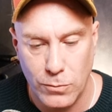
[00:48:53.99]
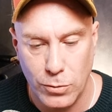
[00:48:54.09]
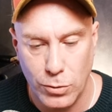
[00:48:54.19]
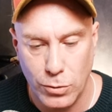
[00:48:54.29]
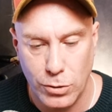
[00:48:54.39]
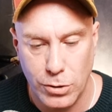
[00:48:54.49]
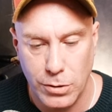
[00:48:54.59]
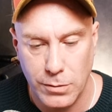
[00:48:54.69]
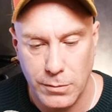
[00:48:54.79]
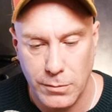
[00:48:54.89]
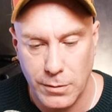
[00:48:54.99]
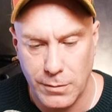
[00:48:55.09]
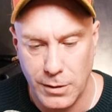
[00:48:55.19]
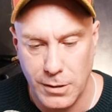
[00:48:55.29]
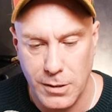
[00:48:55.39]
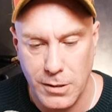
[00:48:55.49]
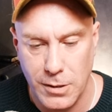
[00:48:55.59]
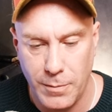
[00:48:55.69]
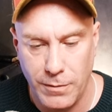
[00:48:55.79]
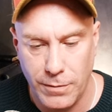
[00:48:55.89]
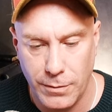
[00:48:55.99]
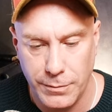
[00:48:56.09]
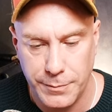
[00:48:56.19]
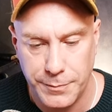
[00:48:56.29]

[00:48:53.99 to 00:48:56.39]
root. What was it? System info?